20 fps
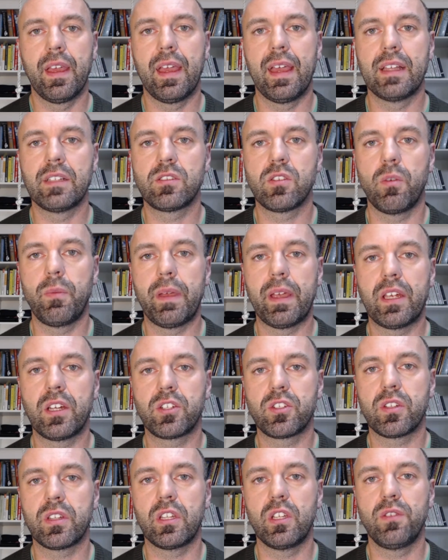And so making
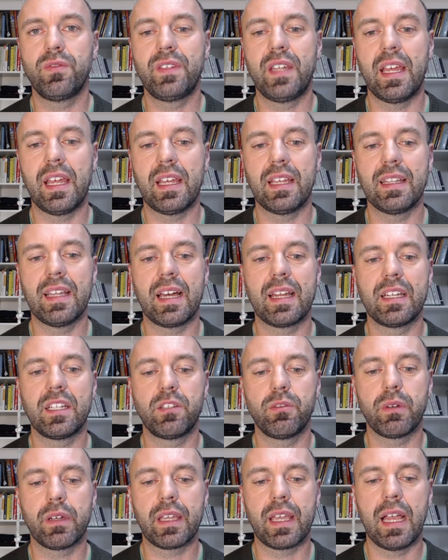sure that you've taken that
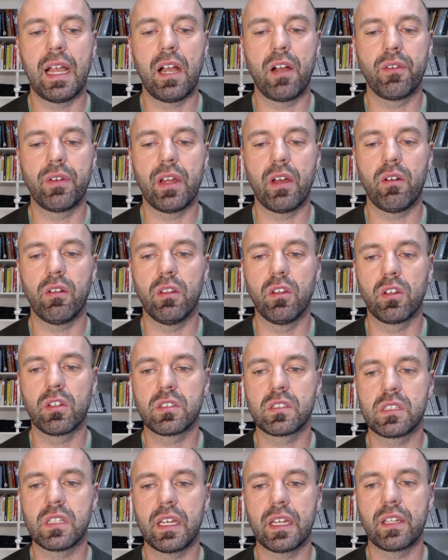into account. Now it
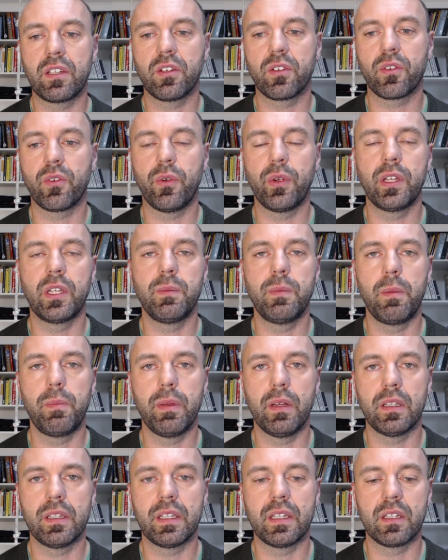looks like you're going to be
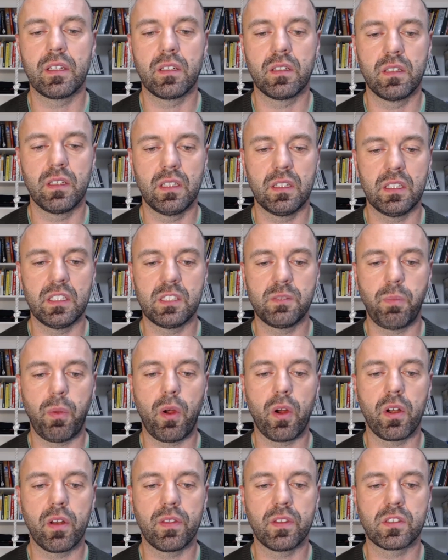building at least
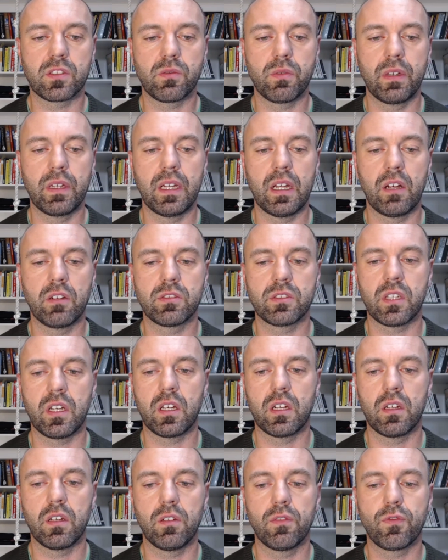part of this greenhouse
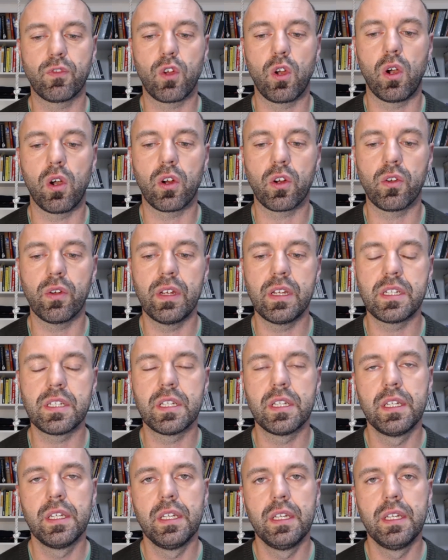out of concrete.